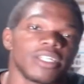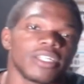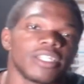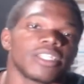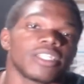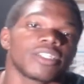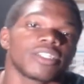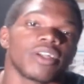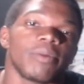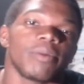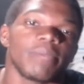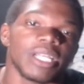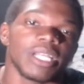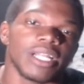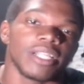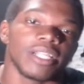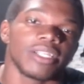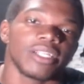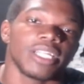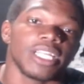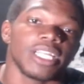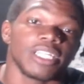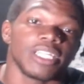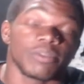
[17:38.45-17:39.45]
there's gonna be other
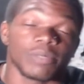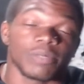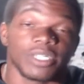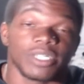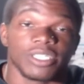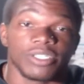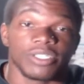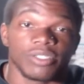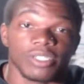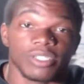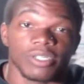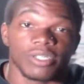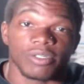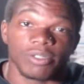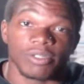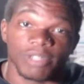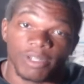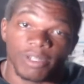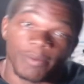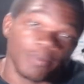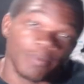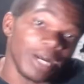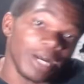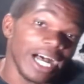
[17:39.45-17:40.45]
days where you know
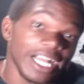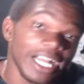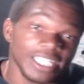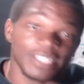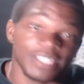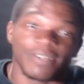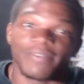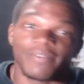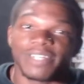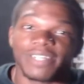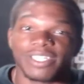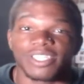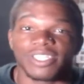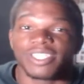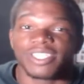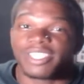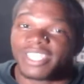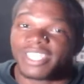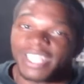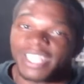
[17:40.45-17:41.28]
positive energy,